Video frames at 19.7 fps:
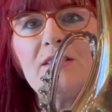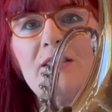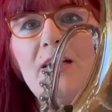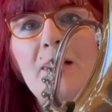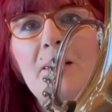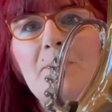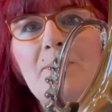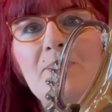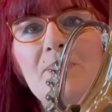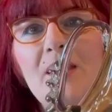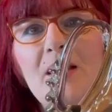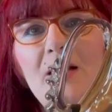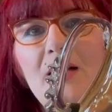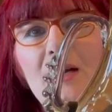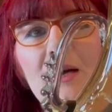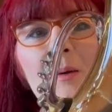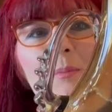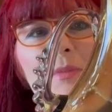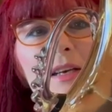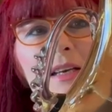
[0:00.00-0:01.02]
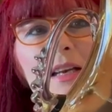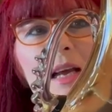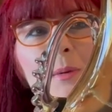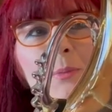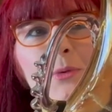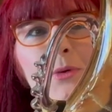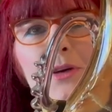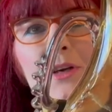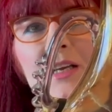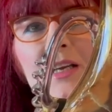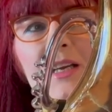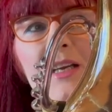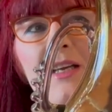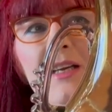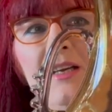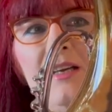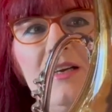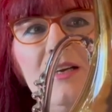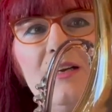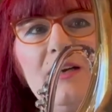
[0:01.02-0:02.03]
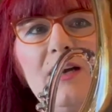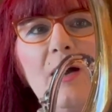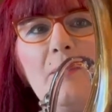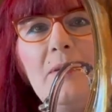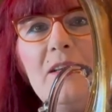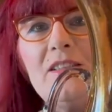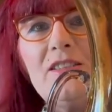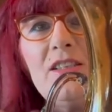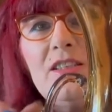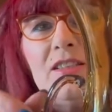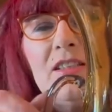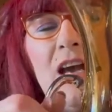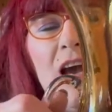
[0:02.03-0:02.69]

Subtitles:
like. But isn't that pretty? I mean, it's just,